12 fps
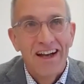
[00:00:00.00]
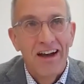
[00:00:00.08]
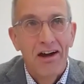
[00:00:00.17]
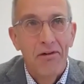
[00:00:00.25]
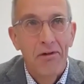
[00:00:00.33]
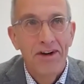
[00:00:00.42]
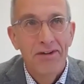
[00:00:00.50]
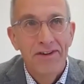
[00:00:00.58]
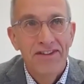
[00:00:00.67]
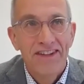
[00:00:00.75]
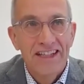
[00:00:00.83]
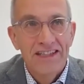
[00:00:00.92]
uh, one of the
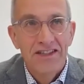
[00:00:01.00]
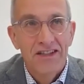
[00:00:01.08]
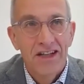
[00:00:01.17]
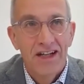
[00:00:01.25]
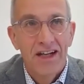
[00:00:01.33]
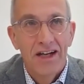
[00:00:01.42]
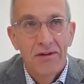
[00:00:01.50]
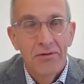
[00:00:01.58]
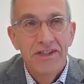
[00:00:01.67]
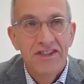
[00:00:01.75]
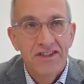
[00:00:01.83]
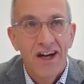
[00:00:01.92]
things uh,
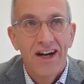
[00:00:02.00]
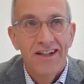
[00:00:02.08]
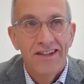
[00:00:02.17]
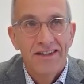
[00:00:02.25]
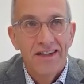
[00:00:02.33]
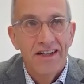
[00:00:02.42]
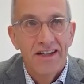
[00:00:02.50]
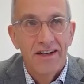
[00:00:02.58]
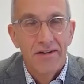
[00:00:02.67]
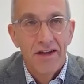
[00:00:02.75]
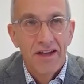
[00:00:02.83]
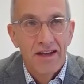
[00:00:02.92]
we started uh,